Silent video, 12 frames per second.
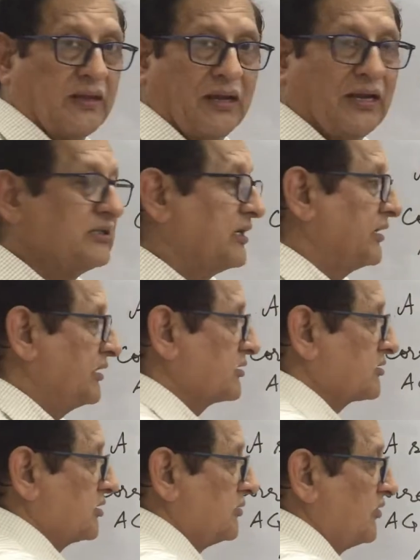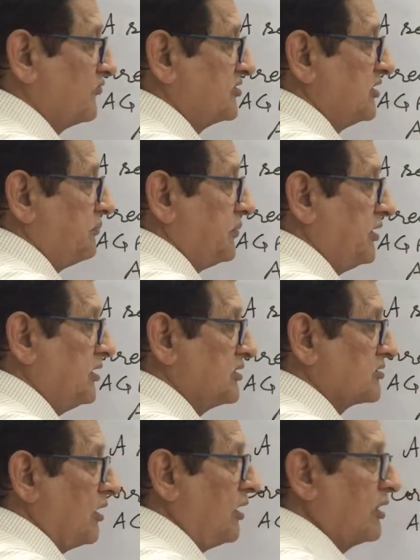and the nth term of GP
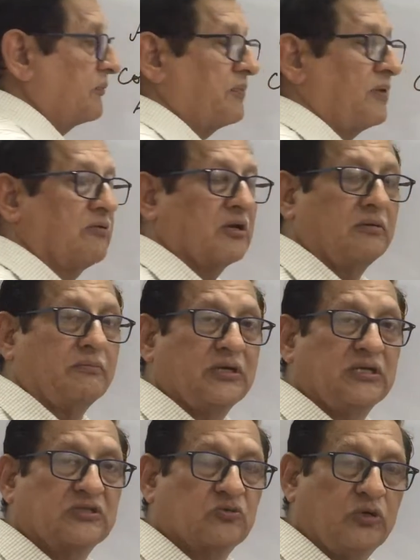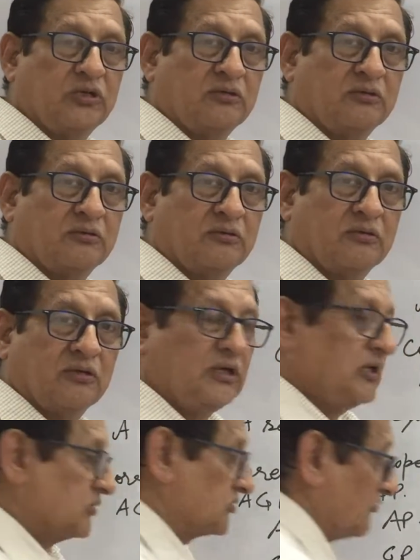is R power n minus 1.
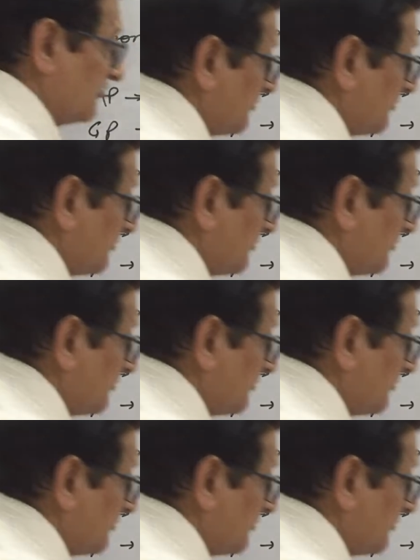So if